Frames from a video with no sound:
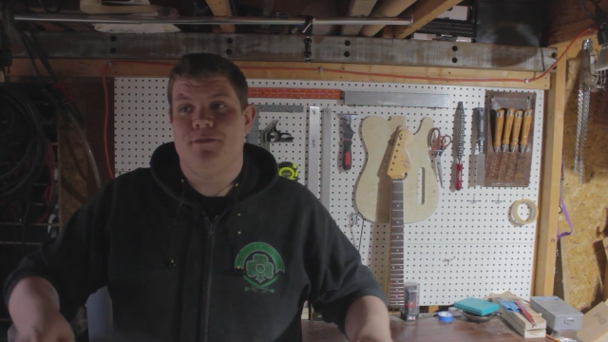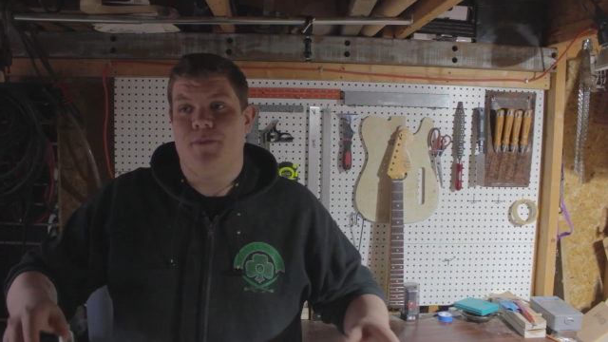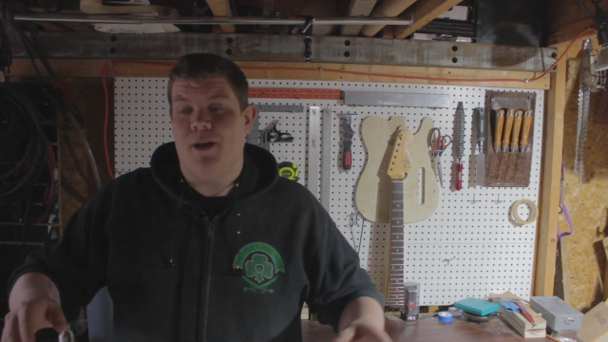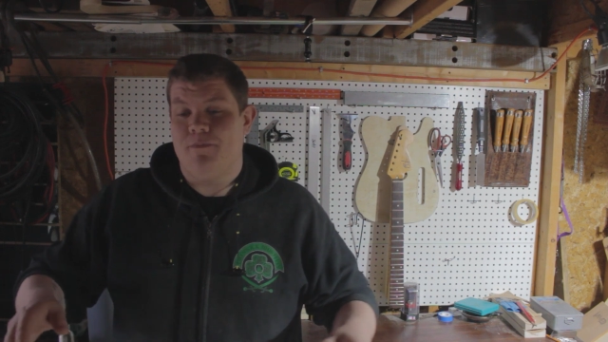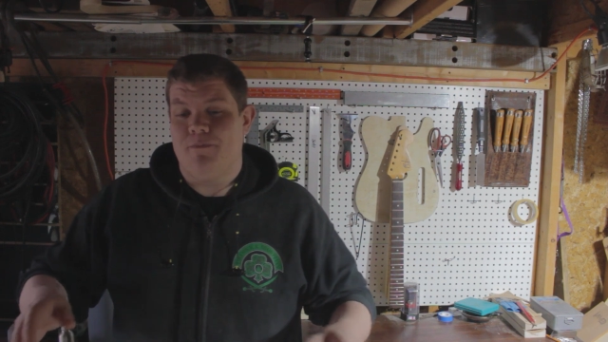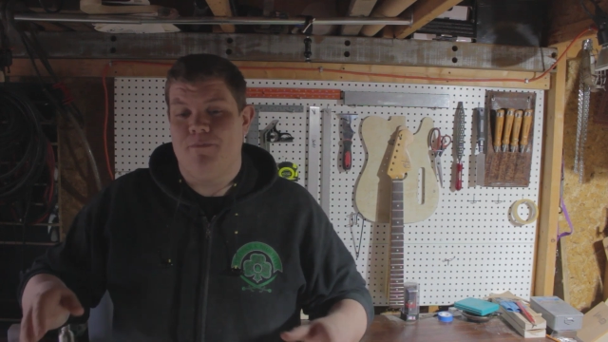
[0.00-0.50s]

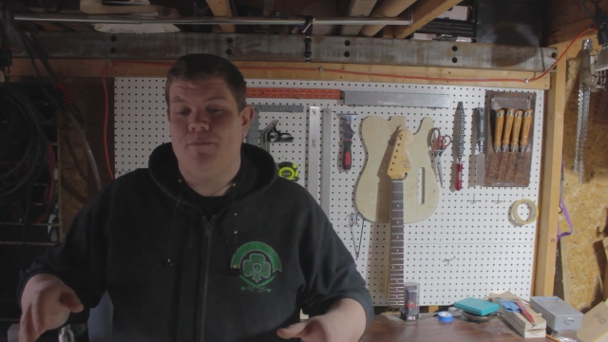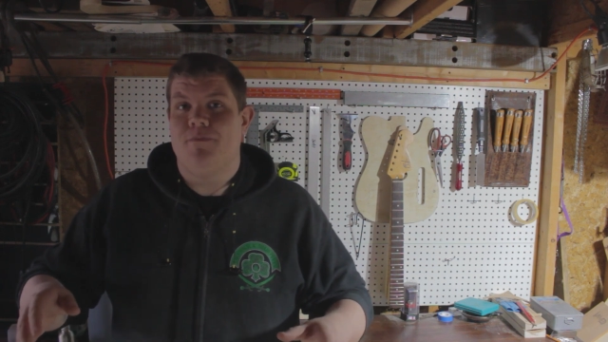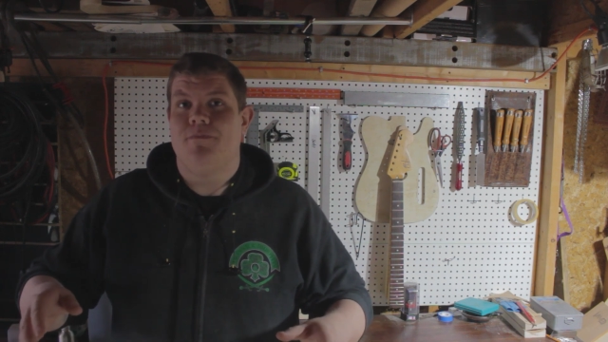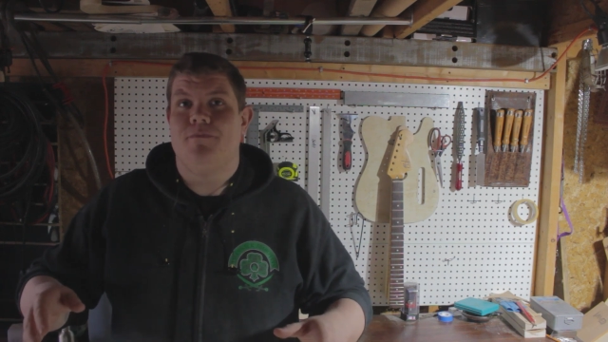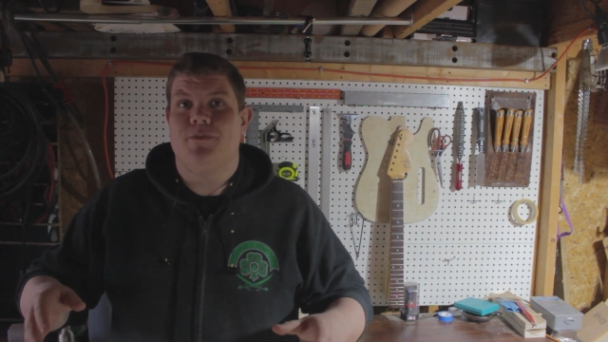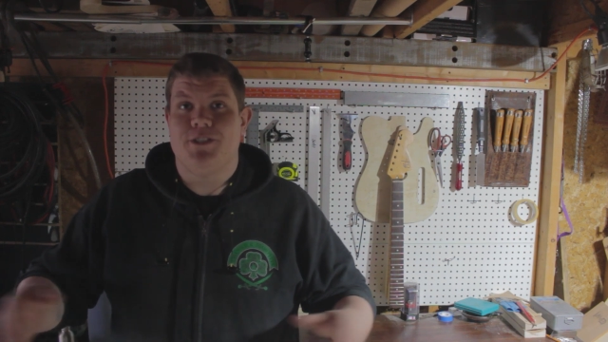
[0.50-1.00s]
my
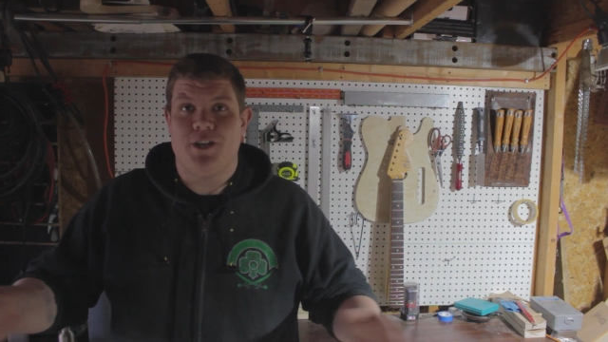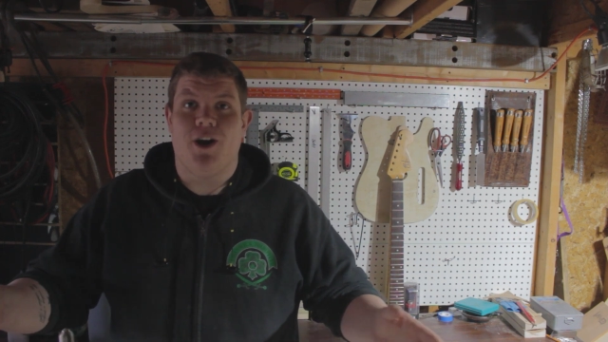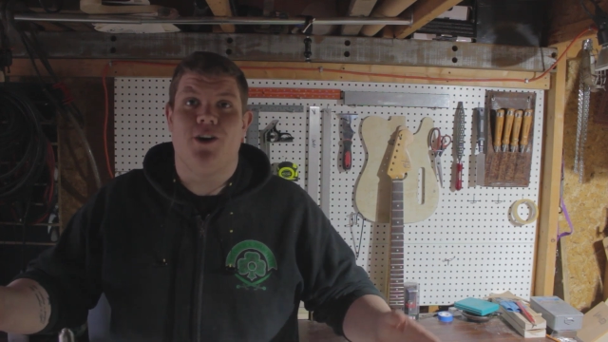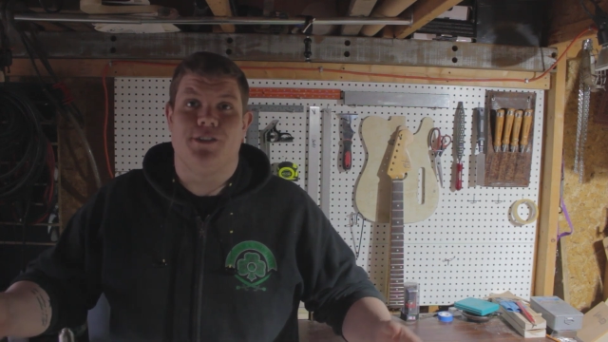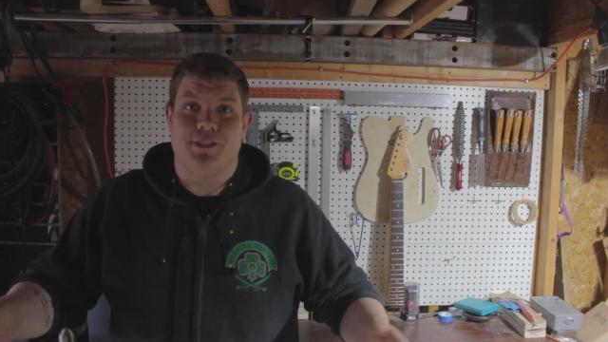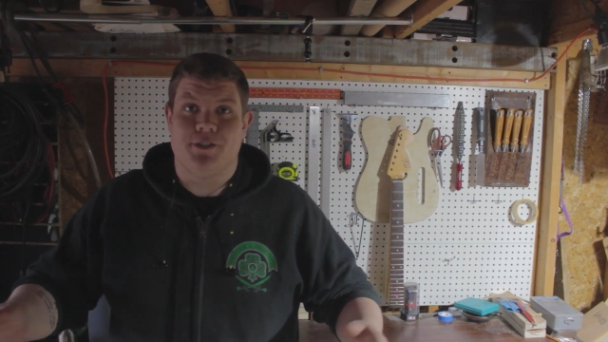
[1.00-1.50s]

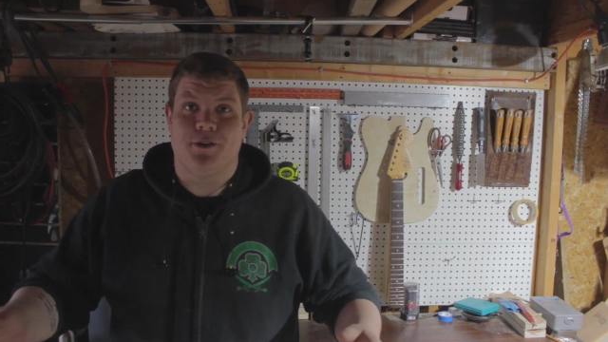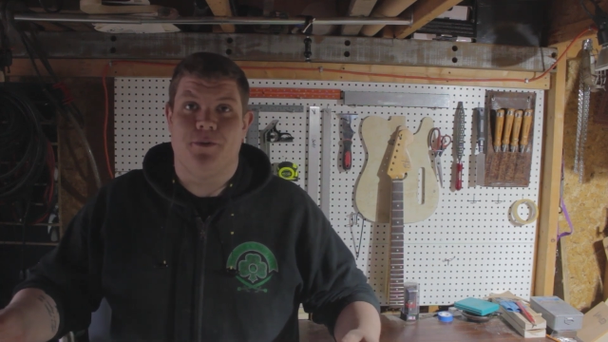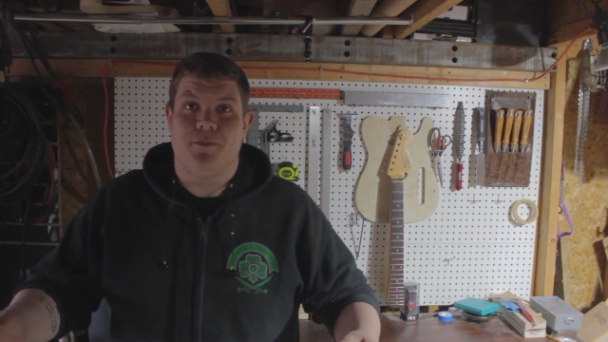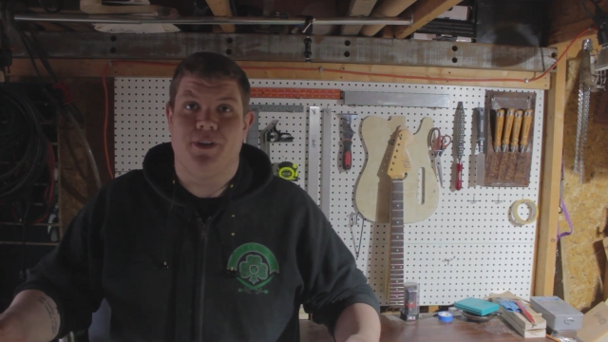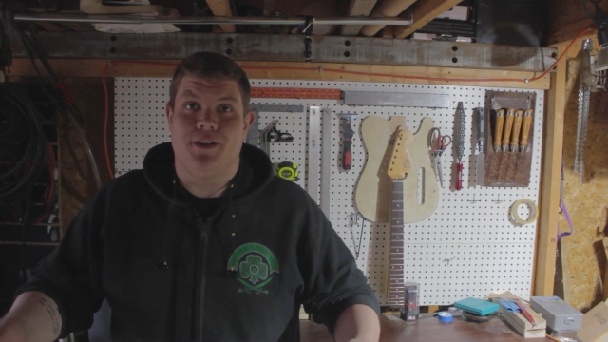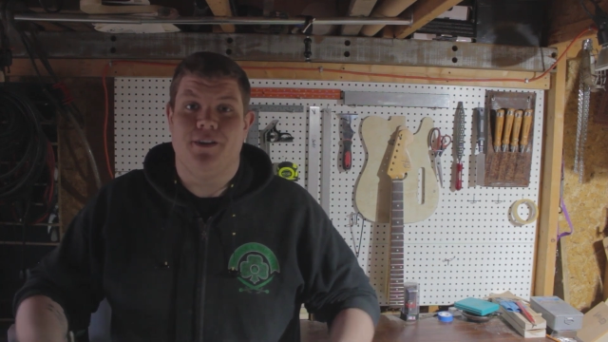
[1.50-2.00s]
guitar is just gonna
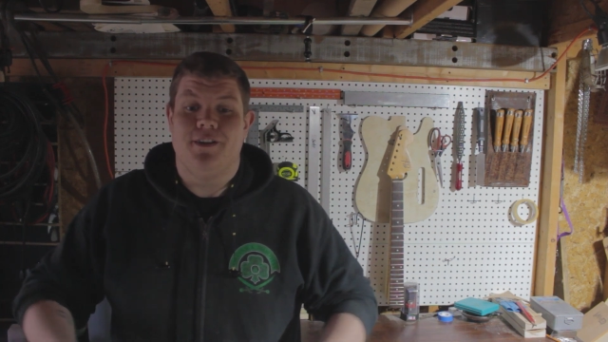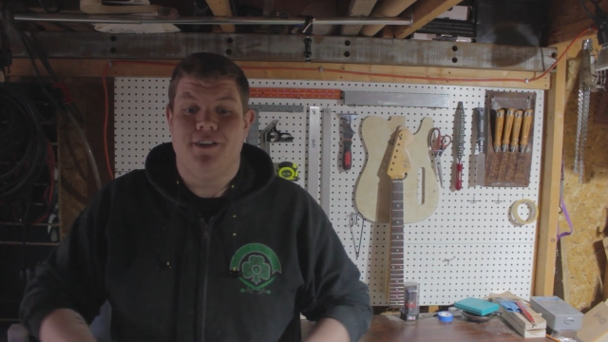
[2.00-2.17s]
be